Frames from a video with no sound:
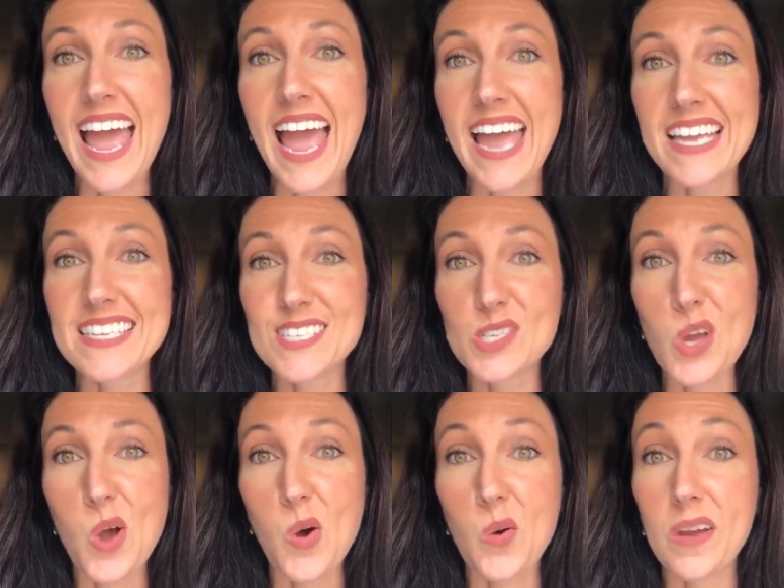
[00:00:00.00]
And
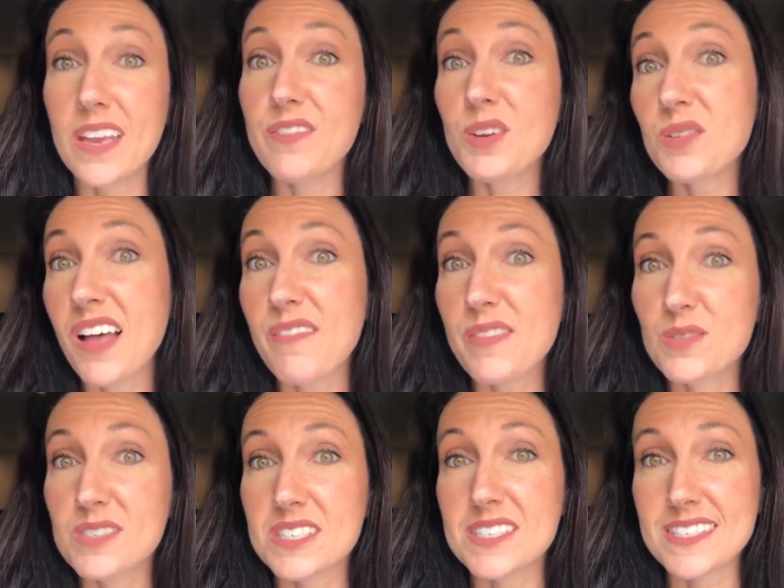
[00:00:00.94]
so if you love
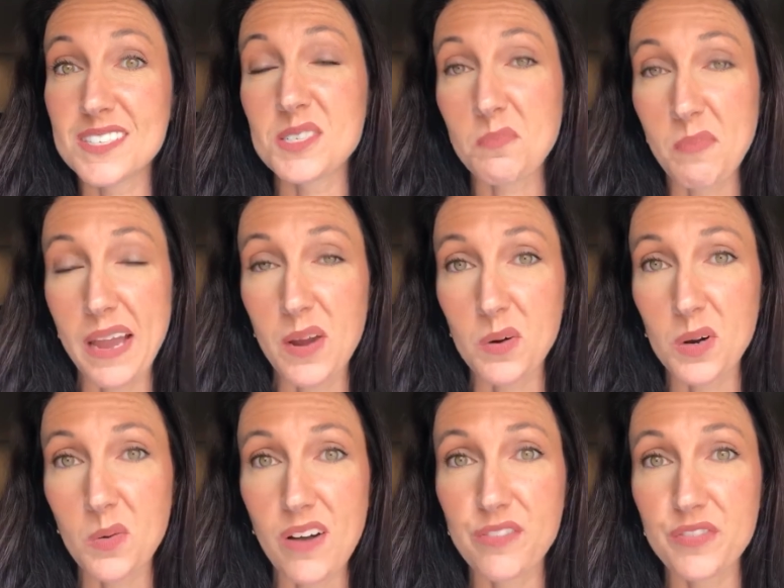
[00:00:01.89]
those, this system might
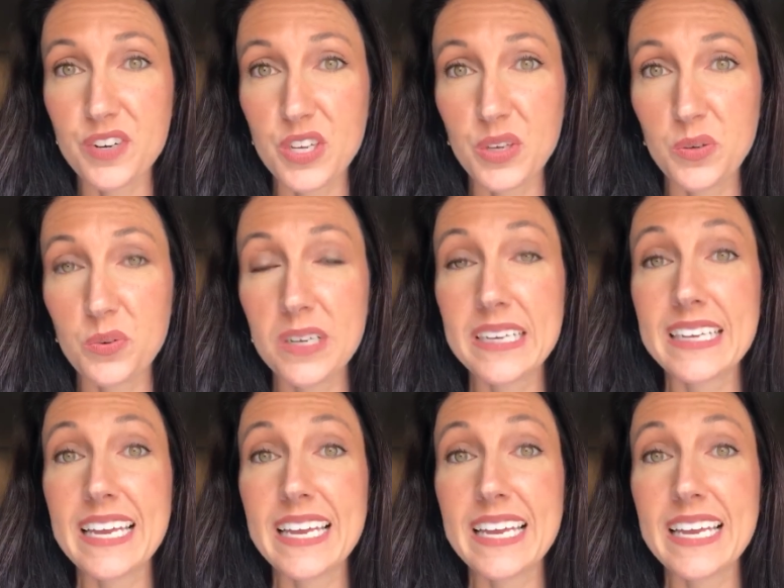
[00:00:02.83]
work well for you.